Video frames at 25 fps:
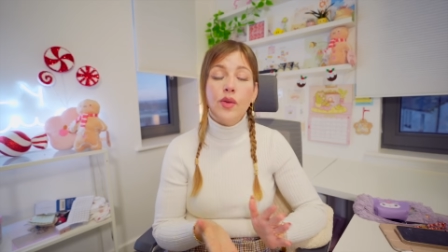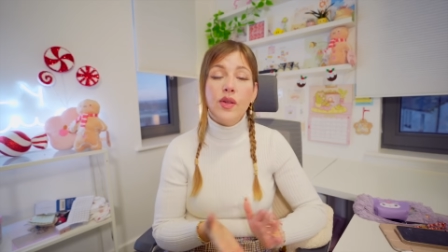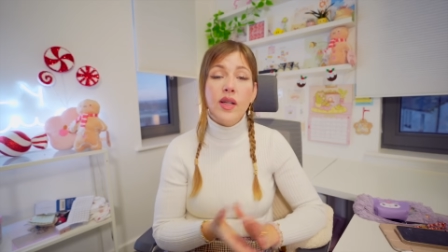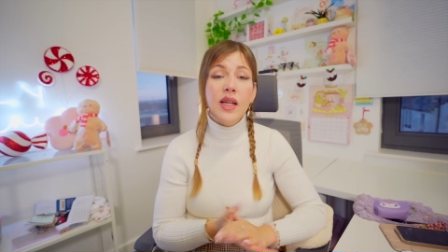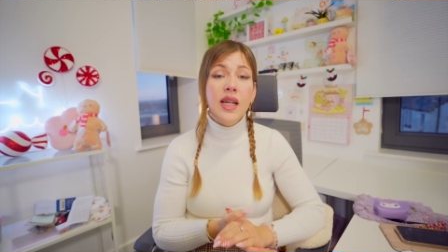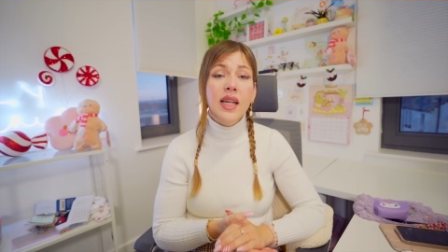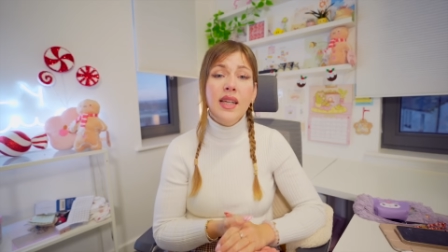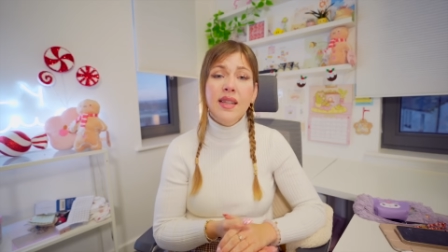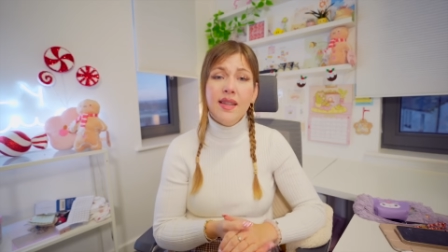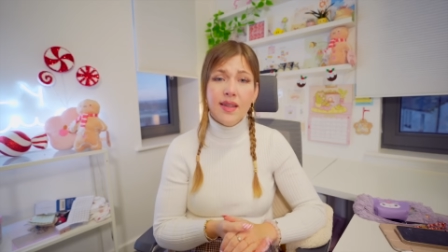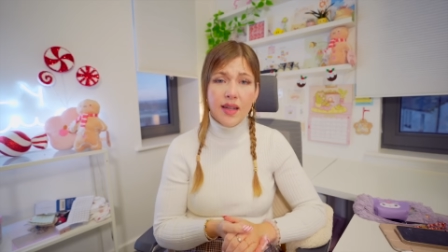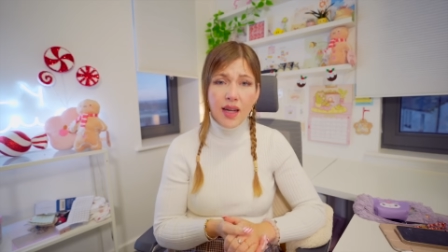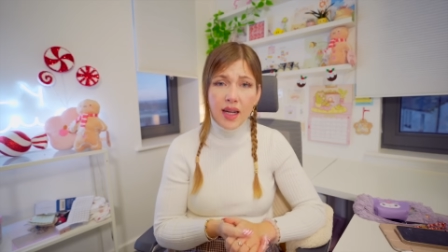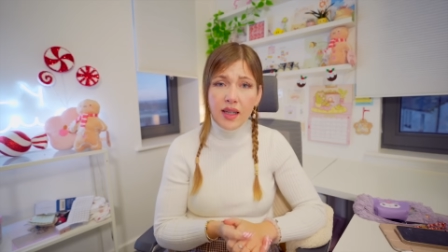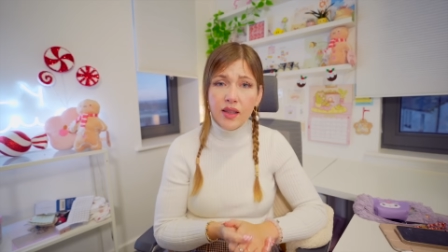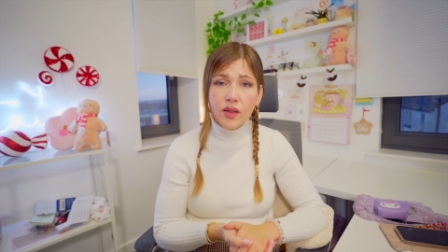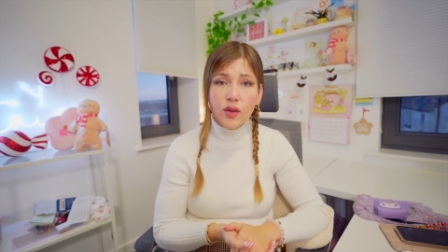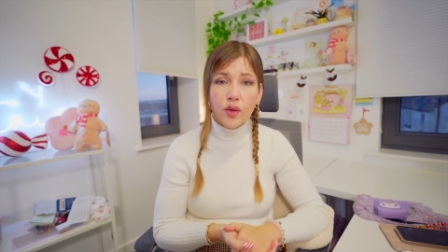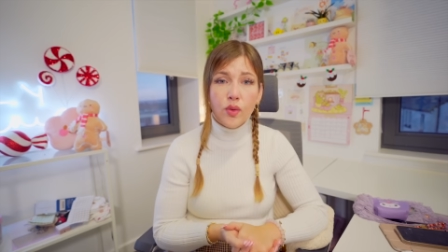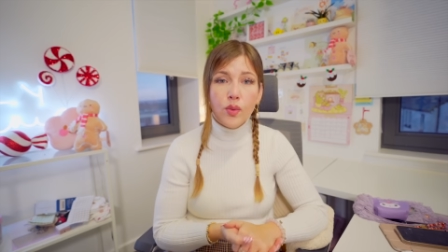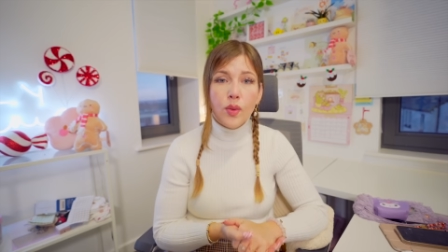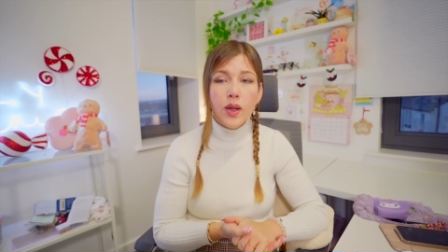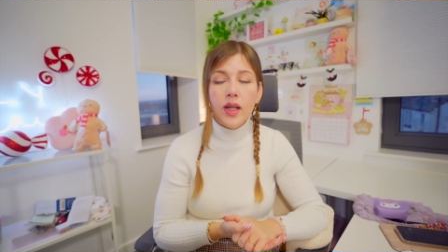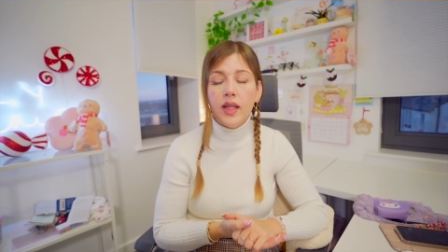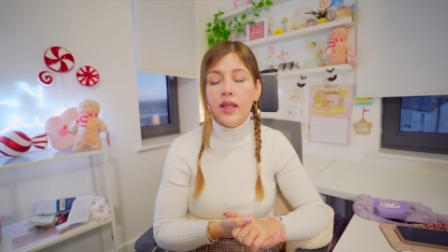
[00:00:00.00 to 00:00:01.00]
It is nice
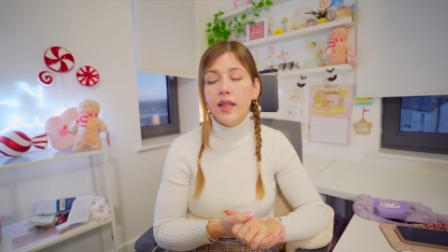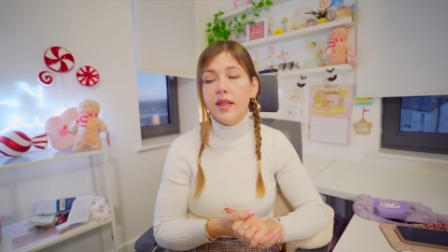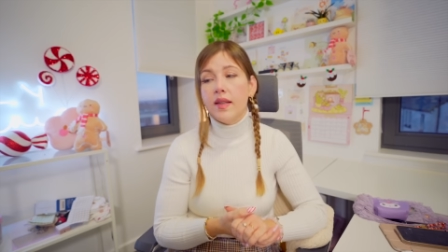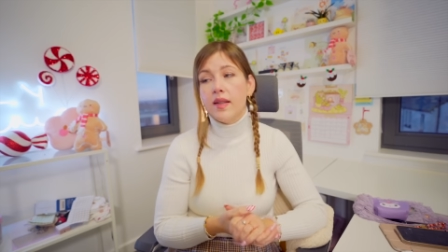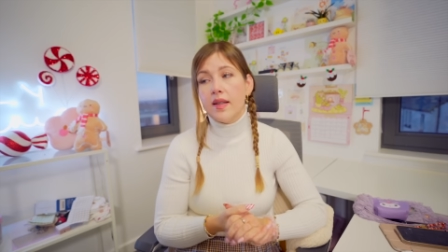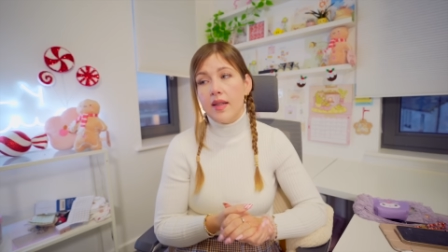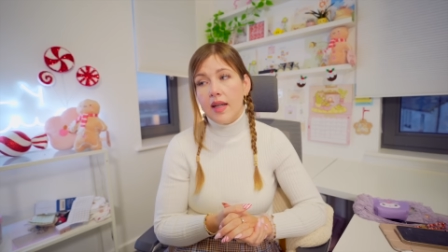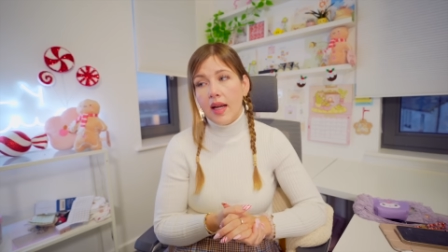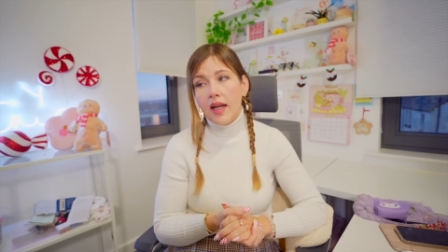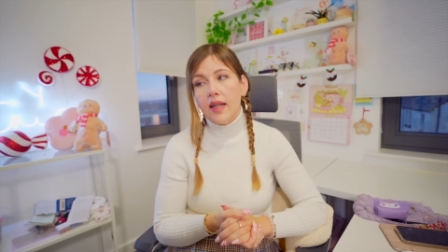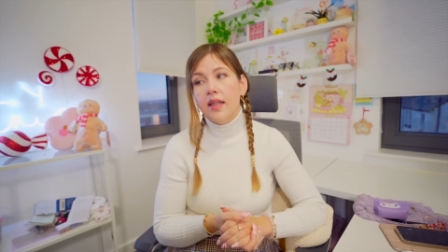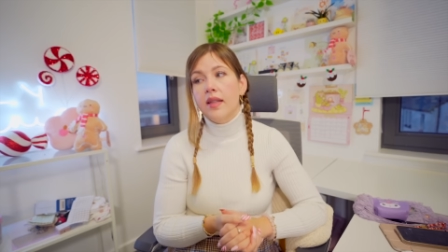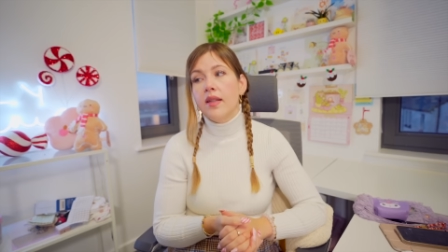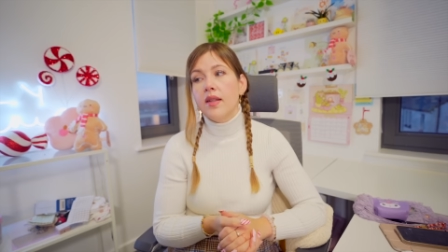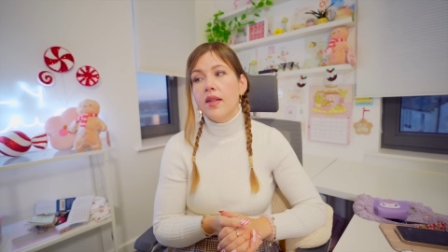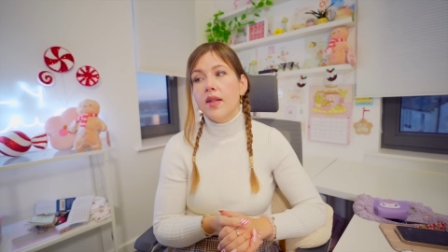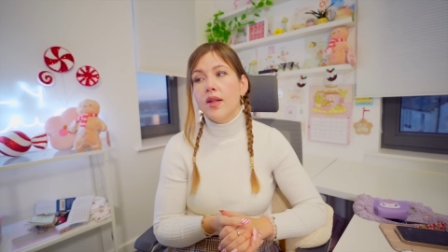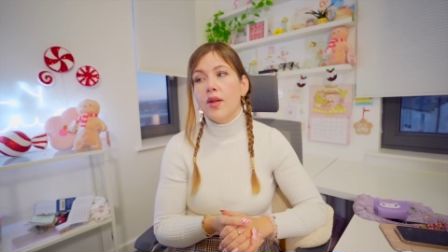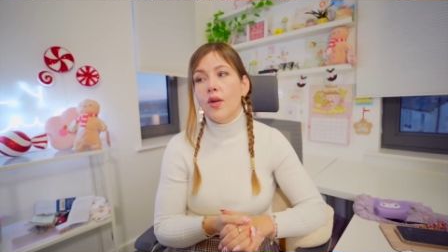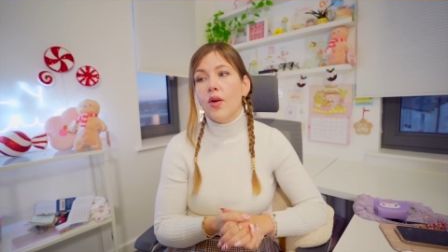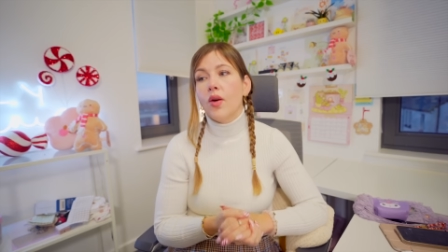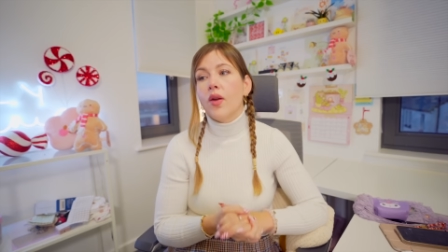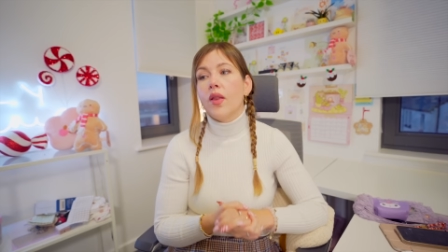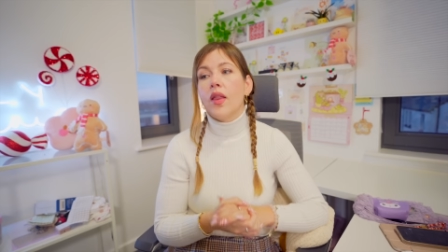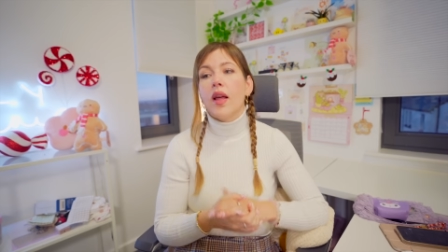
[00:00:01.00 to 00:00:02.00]
as well. It's nice to
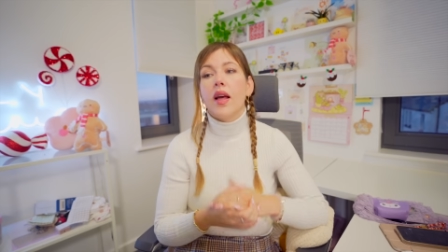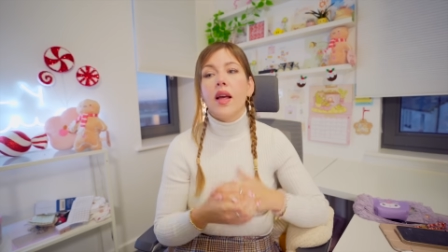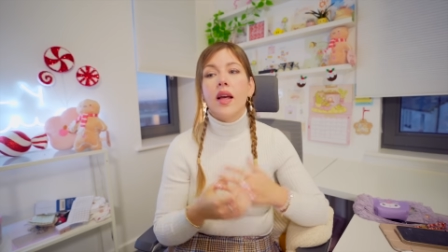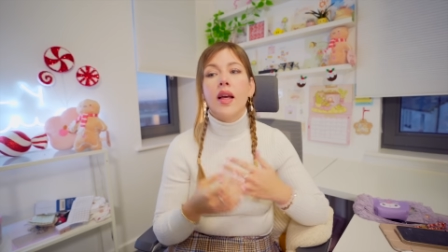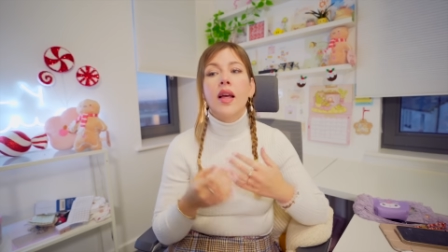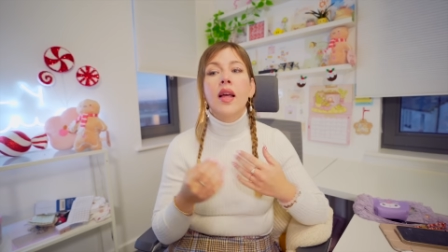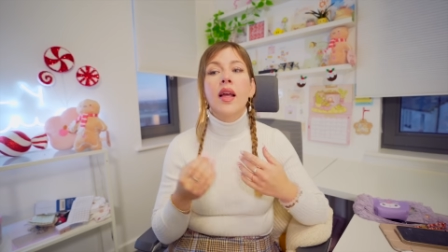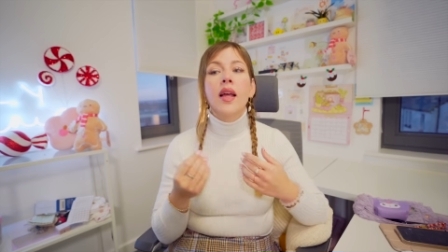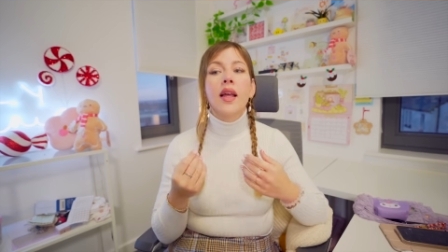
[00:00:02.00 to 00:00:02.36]
know that